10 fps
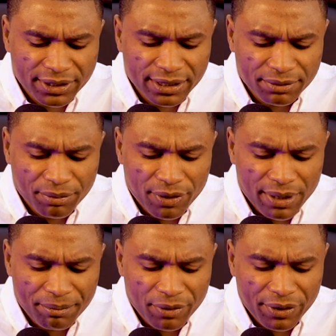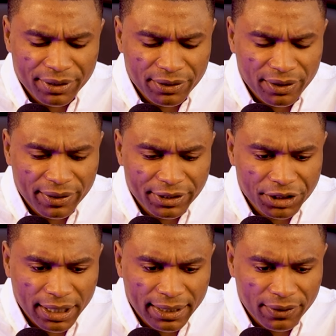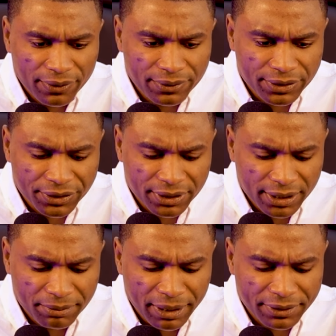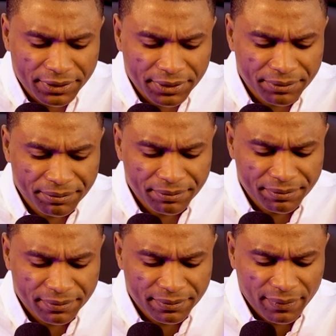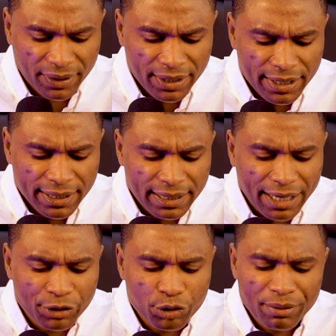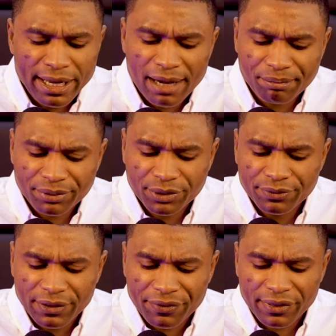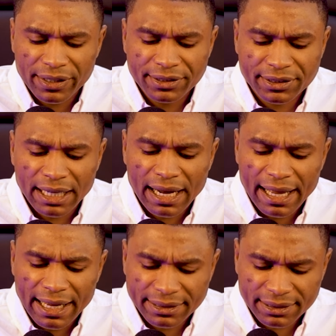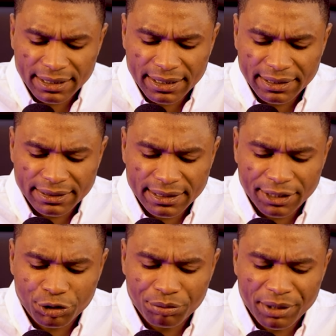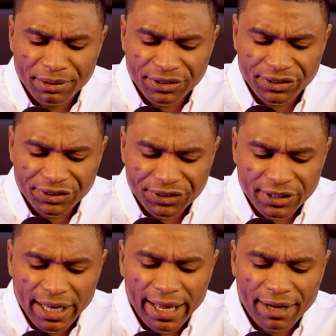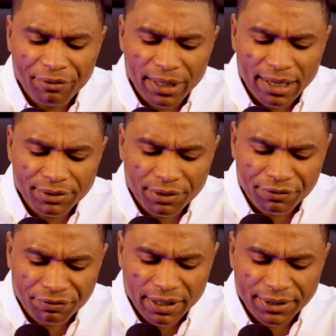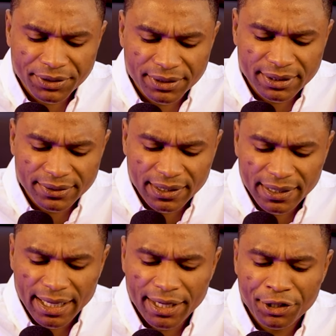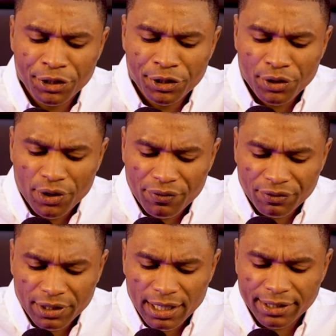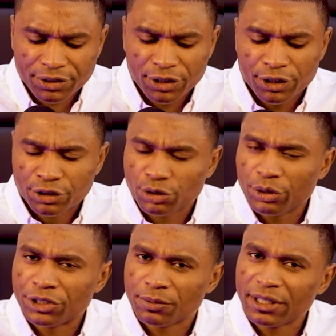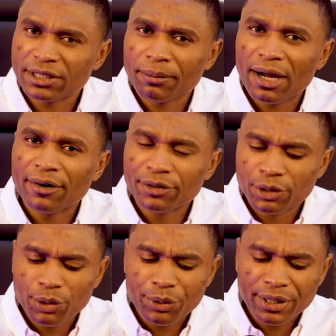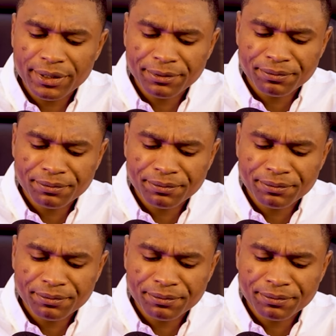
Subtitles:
still more and more in knowledge and all discernment, that you may approve the things that are excellent, that you may be sincere and without offense till the day of Christ. So it speaks about growing